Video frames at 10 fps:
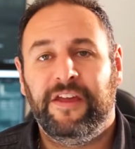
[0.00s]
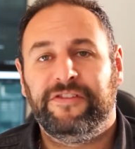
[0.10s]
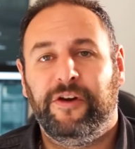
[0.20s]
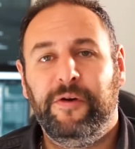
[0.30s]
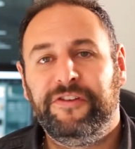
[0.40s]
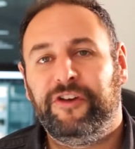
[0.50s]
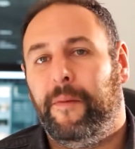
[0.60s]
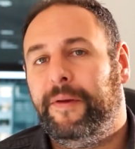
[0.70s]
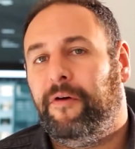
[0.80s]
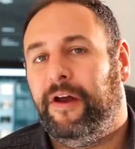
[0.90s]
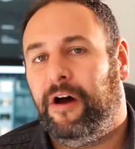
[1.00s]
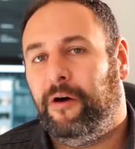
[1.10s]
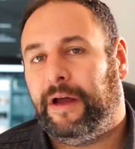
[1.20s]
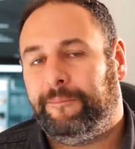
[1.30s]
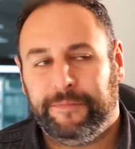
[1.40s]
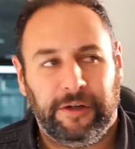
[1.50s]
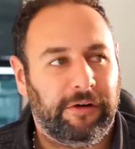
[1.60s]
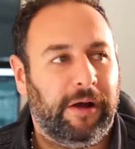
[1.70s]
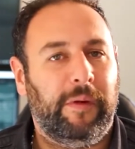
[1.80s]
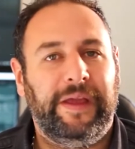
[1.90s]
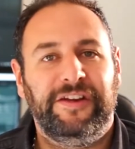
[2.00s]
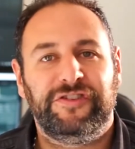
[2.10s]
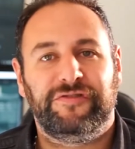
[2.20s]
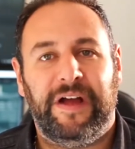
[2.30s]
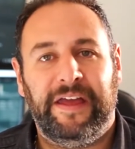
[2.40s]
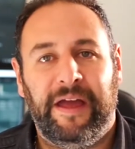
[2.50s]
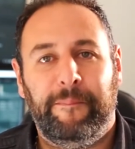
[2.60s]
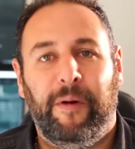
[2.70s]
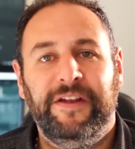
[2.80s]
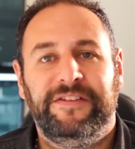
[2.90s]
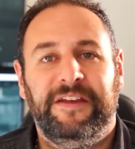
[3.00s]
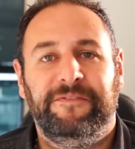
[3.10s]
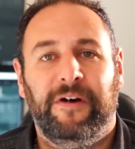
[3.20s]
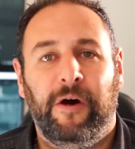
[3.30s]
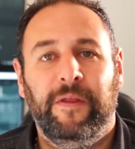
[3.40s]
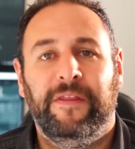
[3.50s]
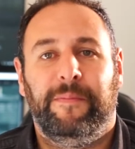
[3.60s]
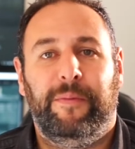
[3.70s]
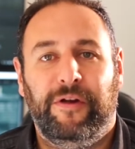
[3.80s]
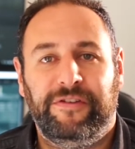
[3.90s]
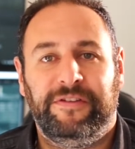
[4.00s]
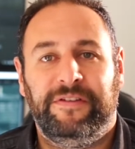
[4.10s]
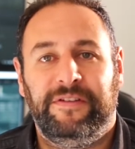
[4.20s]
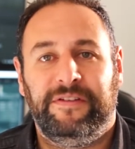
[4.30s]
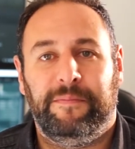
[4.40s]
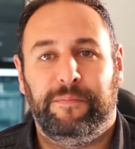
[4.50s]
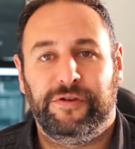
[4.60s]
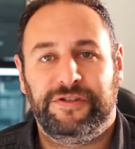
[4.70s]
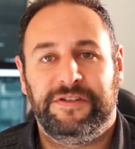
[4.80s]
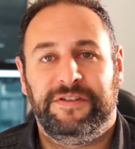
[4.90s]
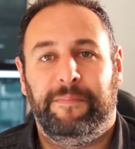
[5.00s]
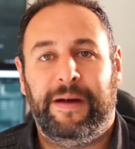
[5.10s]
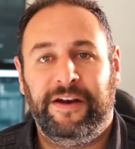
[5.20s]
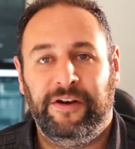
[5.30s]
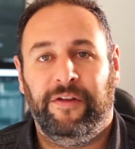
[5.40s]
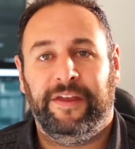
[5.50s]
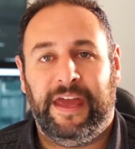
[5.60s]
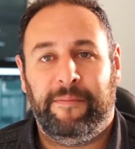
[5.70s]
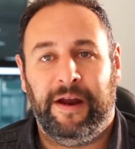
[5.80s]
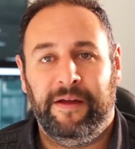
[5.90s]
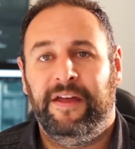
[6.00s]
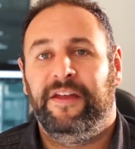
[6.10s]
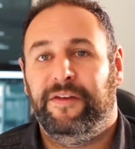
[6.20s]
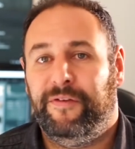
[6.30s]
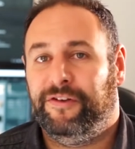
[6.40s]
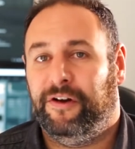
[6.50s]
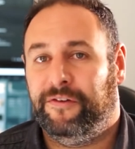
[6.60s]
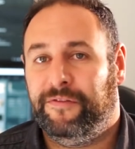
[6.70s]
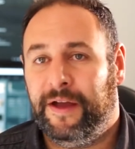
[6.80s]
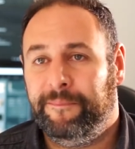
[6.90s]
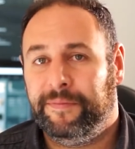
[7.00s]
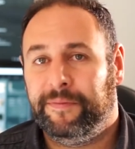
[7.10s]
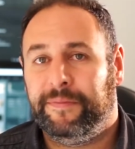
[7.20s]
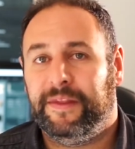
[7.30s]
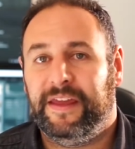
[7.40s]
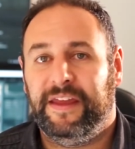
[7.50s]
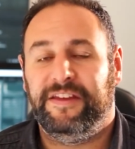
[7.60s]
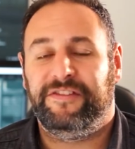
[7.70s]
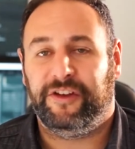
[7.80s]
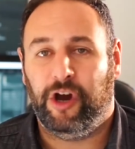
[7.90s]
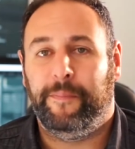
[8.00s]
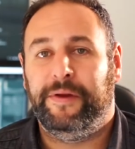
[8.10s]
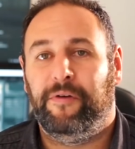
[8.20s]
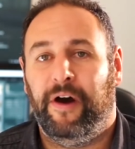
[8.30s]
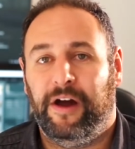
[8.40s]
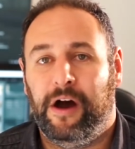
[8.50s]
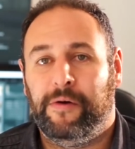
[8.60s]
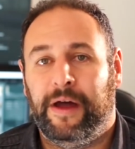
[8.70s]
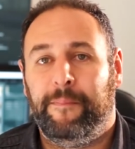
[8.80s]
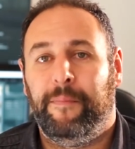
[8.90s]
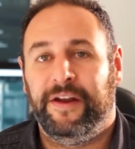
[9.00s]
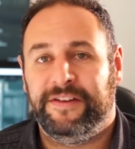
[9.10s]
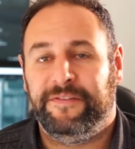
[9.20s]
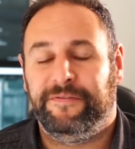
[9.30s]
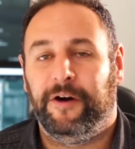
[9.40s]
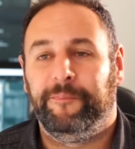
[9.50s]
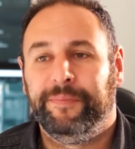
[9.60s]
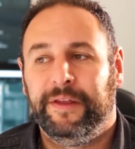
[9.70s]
So who is the copyright holder? All right, well in Australia, by default, the person that pushes the button on the camera, the photographer, is the copyright holder by default.